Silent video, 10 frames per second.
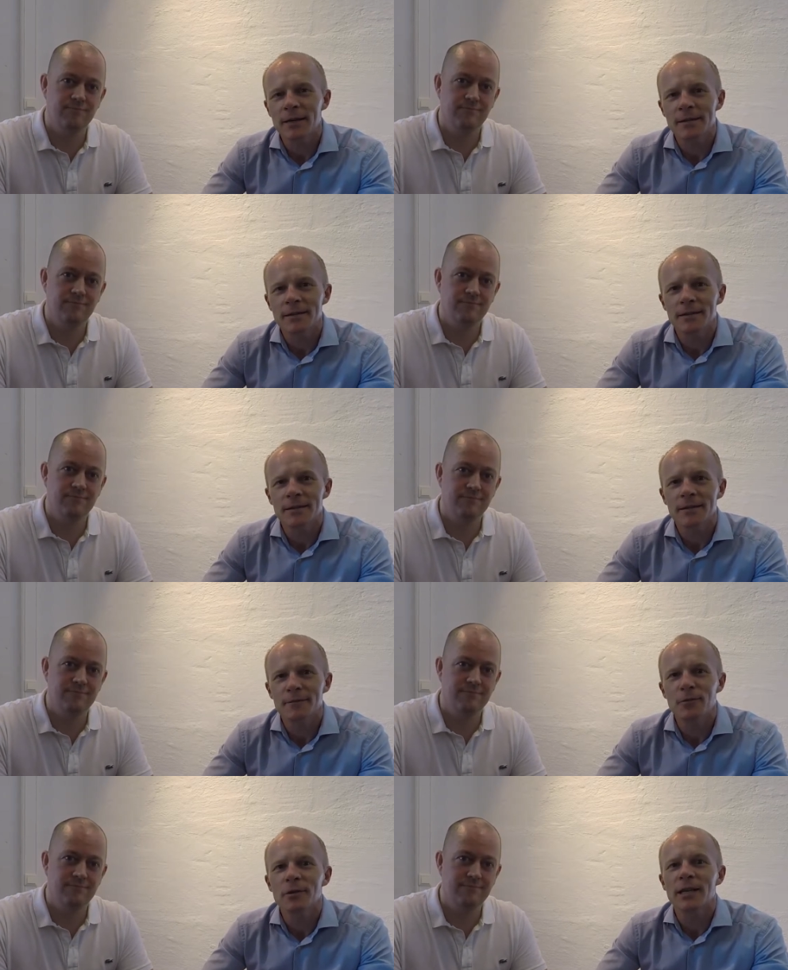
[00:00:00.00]
Speaker 1: as a
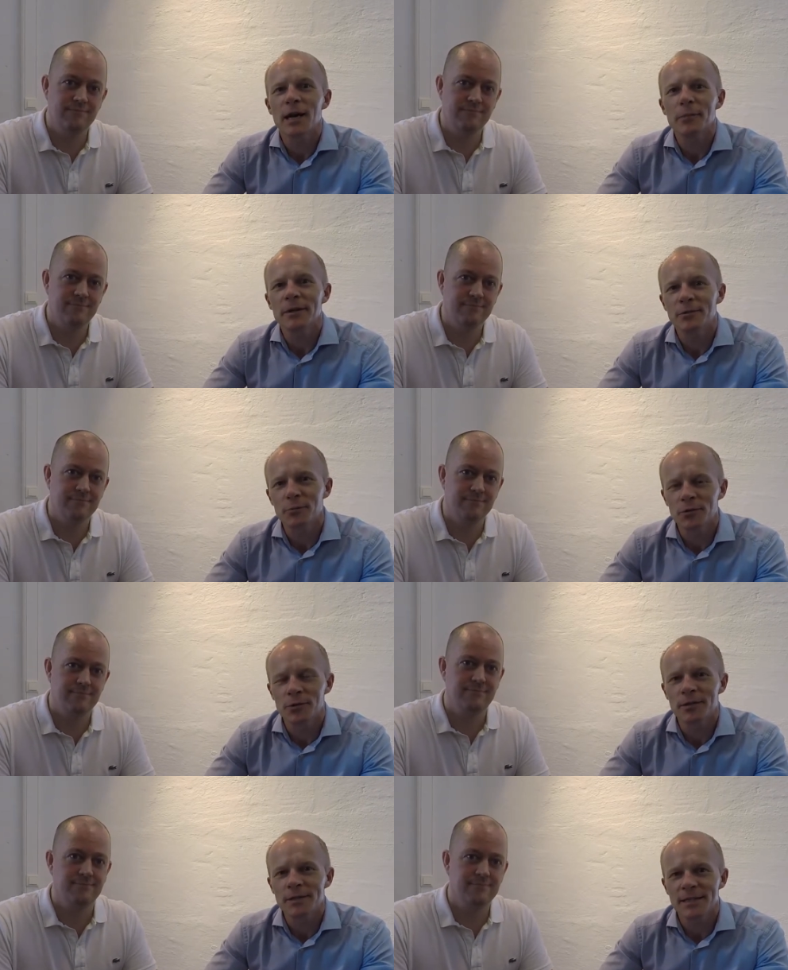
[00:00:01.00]
full-time
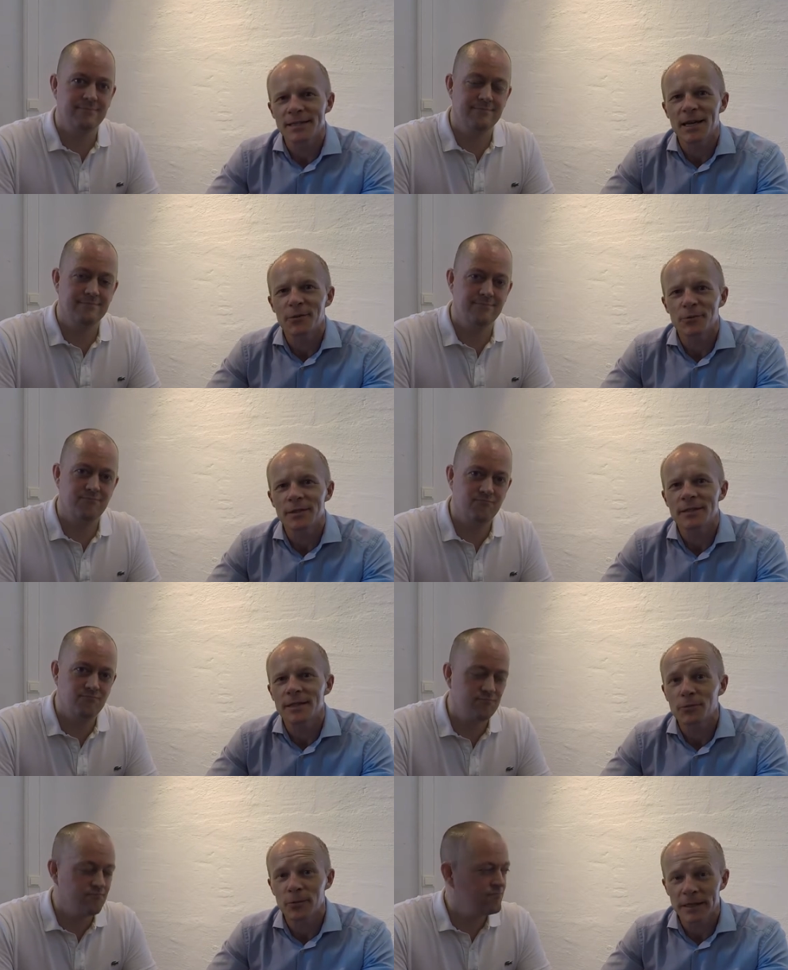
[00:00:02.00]
entrepreneur since I was
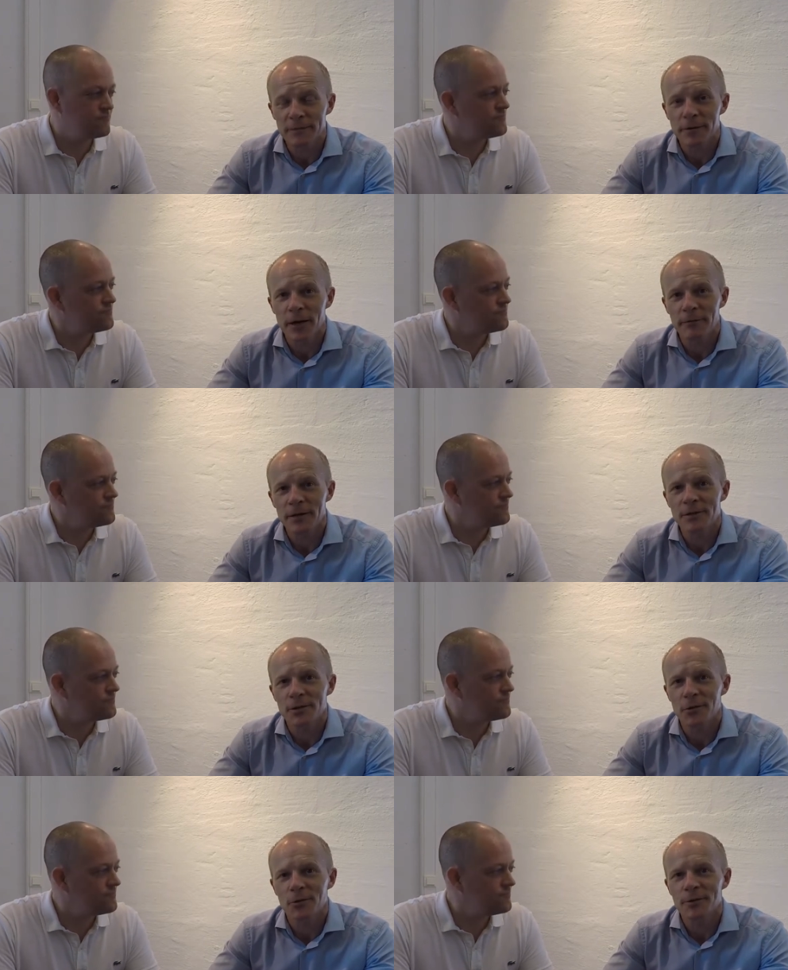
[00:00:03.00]
uh, 25 years
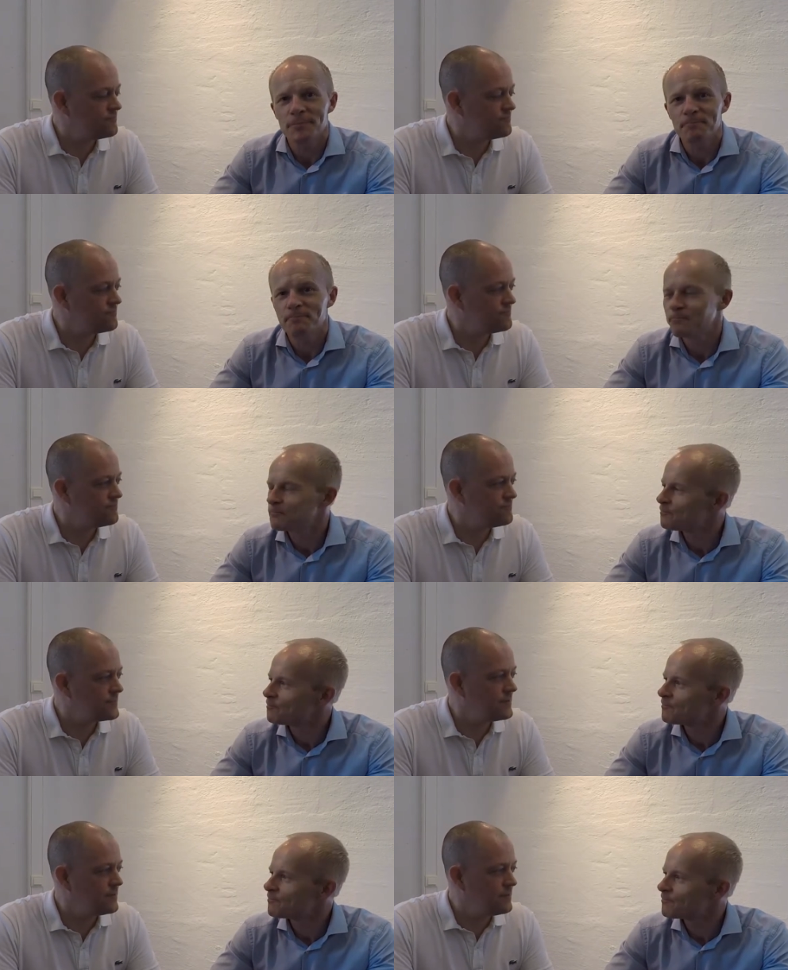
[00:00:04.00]
old.
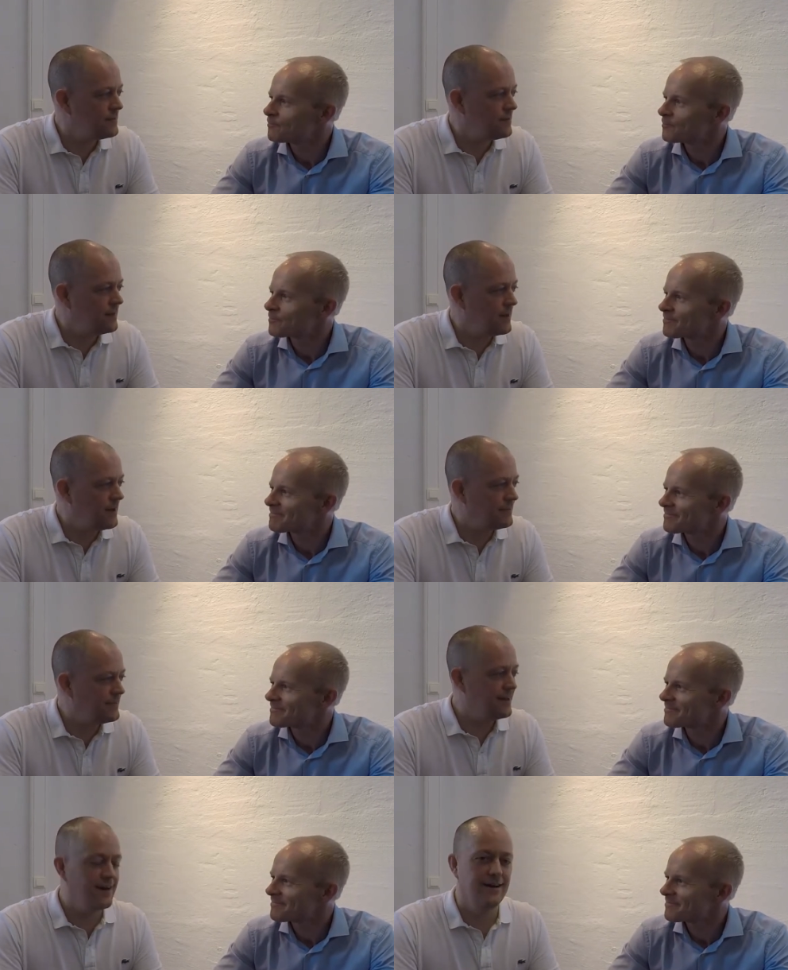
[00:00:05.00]

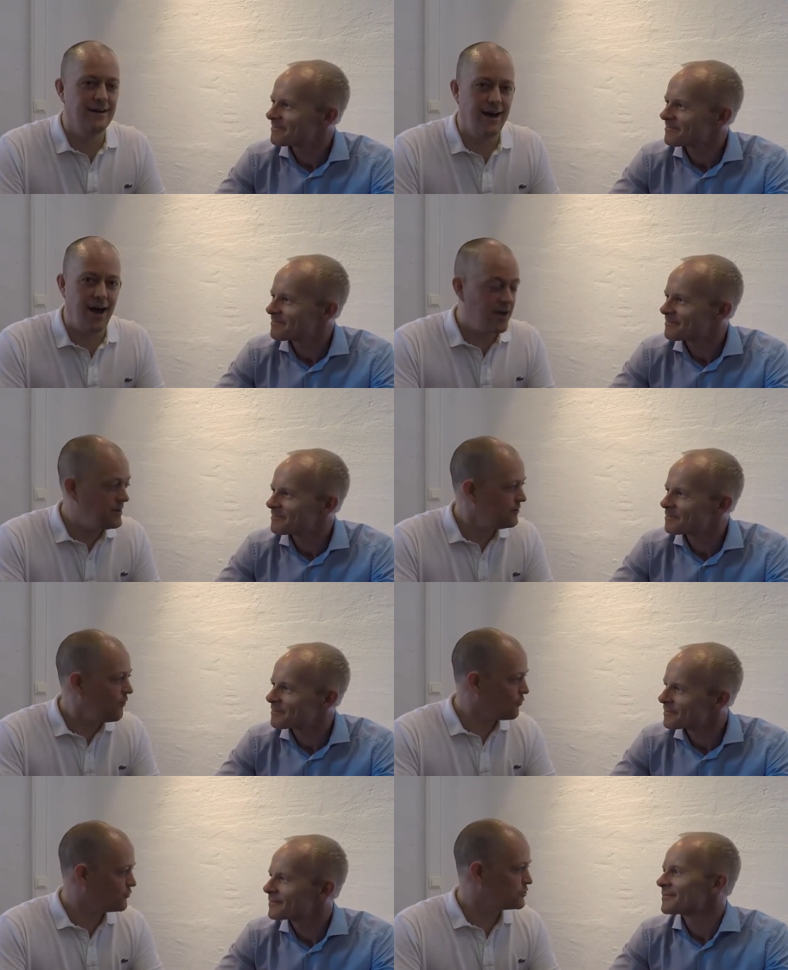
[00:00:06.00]
And
Speaker 2: I
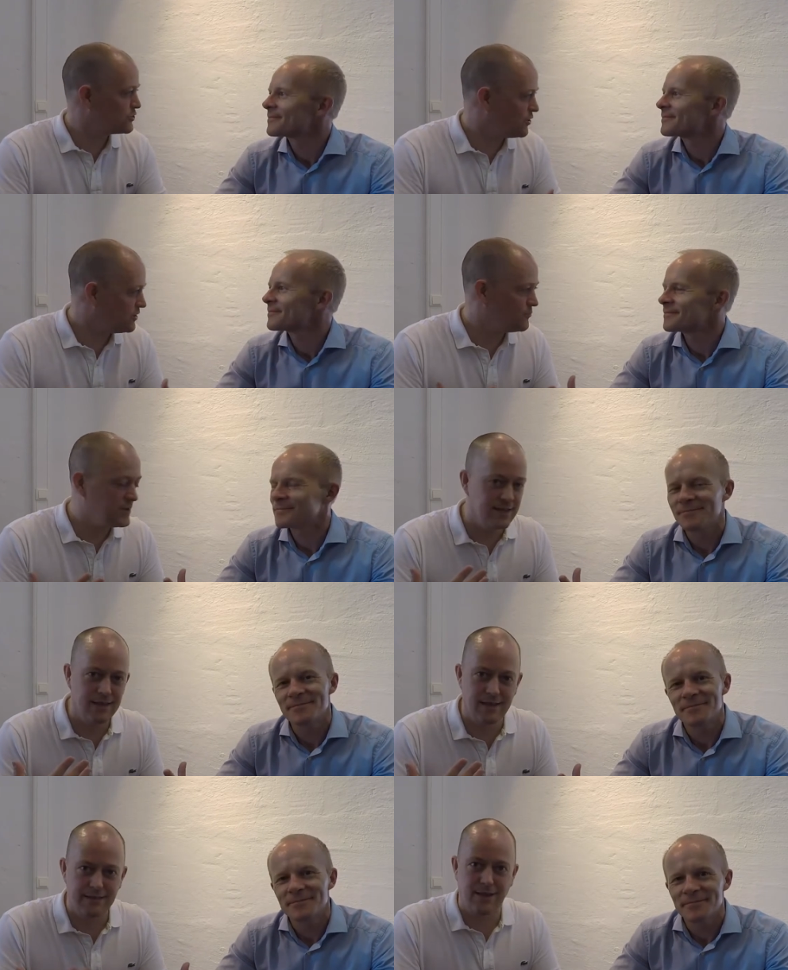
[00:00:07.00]
also started with
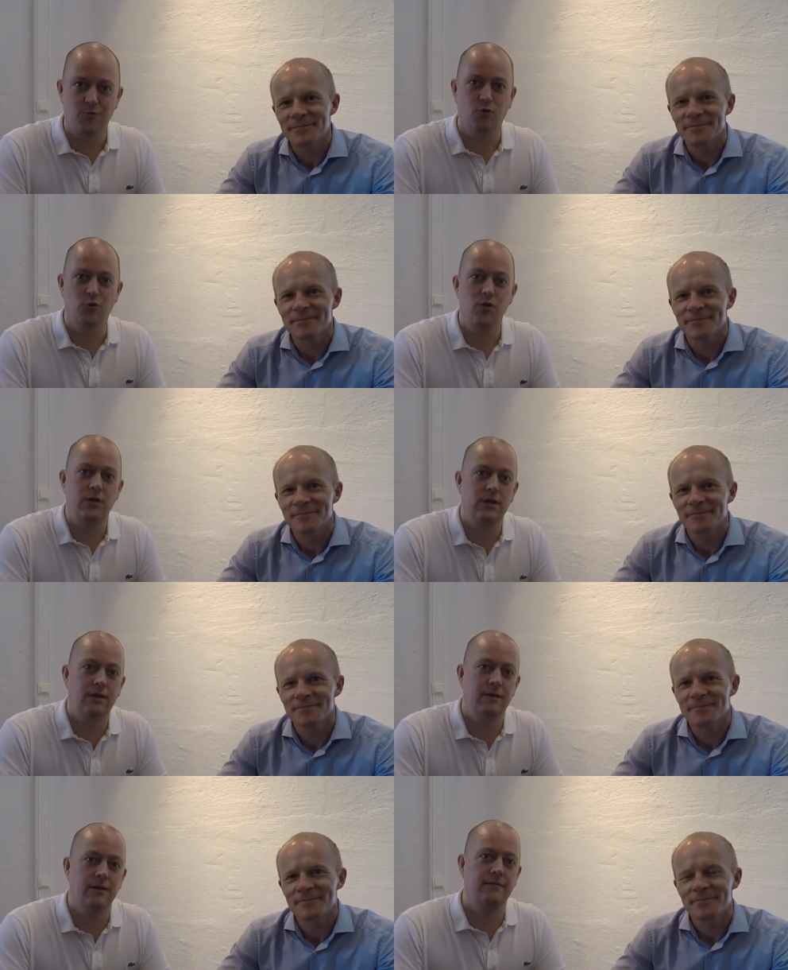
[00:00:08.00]
Taekwondo
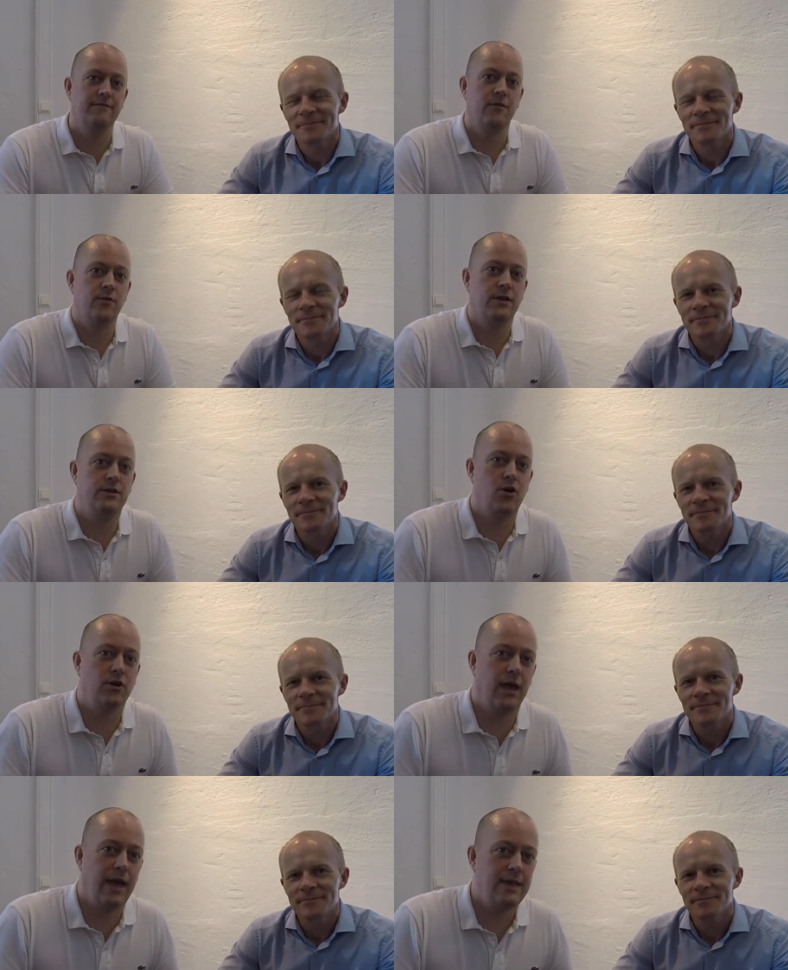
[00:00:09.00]
at a very
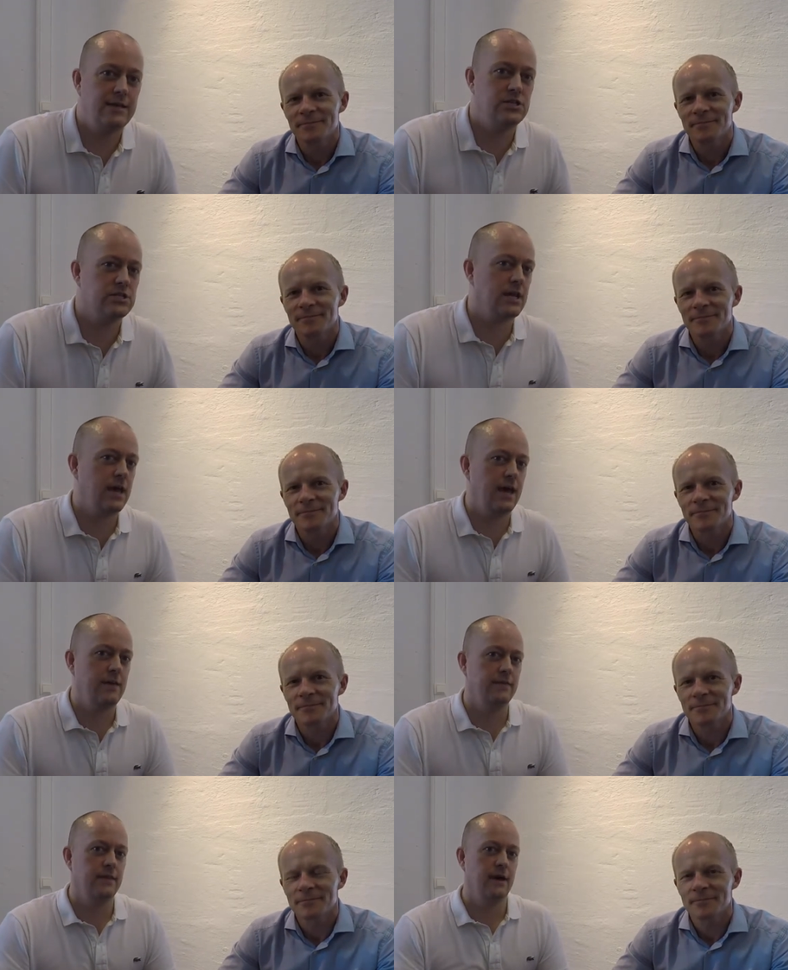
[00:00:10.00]
young age
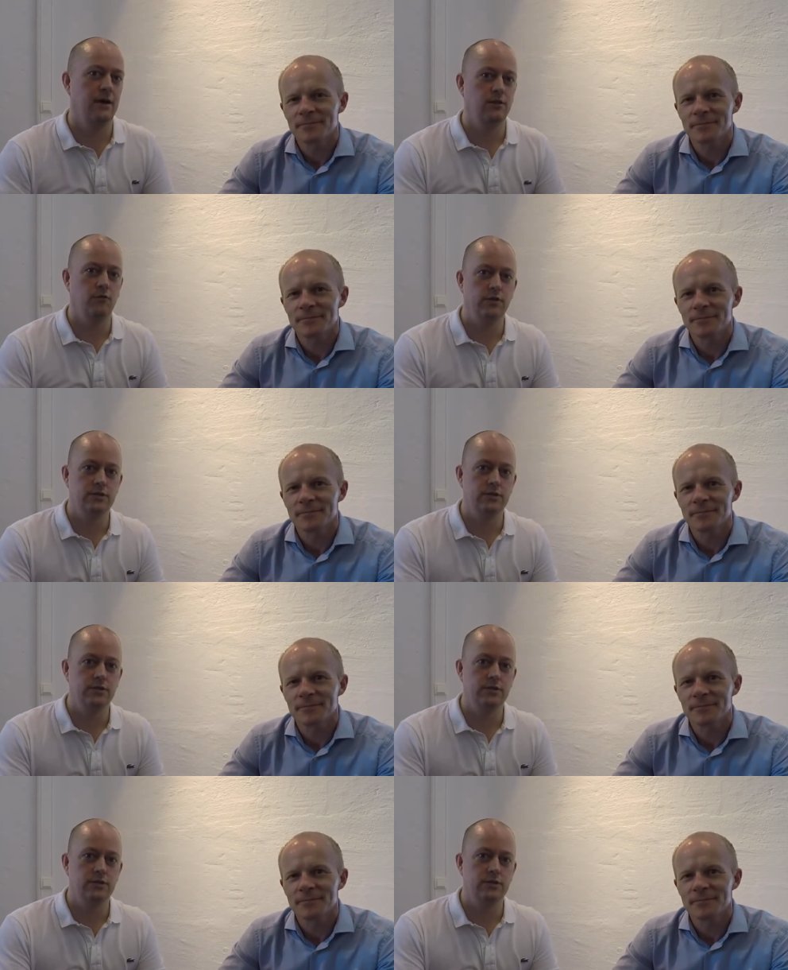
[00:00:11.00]
and I love the